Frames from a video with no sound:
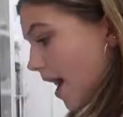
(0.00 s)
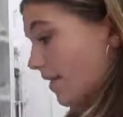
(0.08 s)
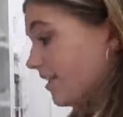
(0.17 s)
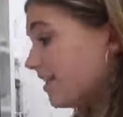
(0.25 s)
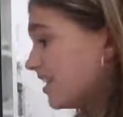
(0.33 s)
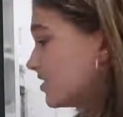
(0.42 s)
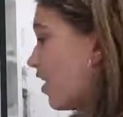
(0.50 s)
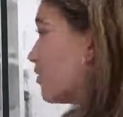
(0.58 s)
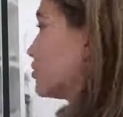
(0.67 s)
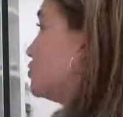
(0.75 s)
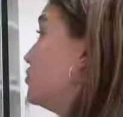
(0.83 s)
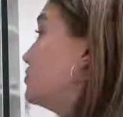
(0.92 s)
I think that's all
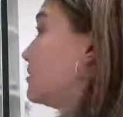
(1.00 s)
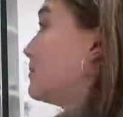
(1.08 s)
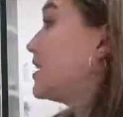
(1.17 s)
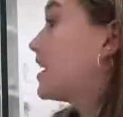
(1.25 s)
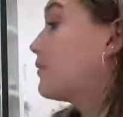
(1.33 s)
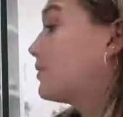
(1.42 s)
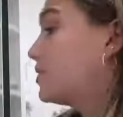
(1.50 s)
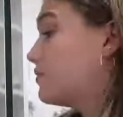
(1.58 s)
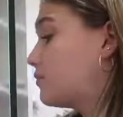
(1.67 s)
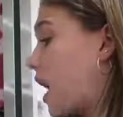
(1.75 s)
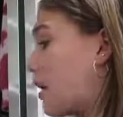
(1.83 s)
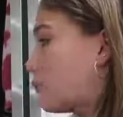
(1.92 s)
the shoes I'm gonna get rid
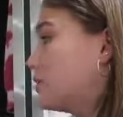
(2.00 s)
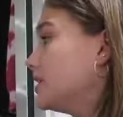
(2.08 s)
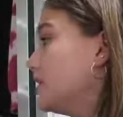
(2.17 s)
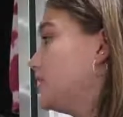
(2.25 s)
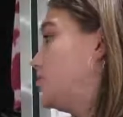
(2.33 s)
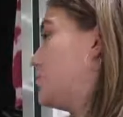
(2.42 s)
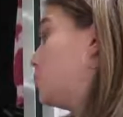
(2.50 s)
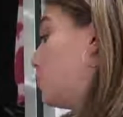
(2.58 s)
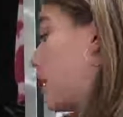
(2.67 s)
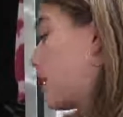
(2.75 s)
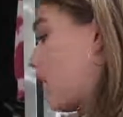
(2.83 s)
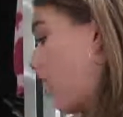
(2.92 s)
of. I really do
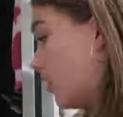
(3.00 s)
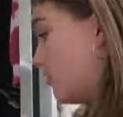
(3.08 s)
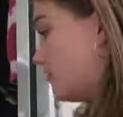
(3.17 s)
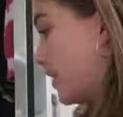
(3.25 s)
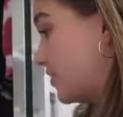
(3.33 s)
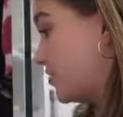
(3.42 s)
wear all of my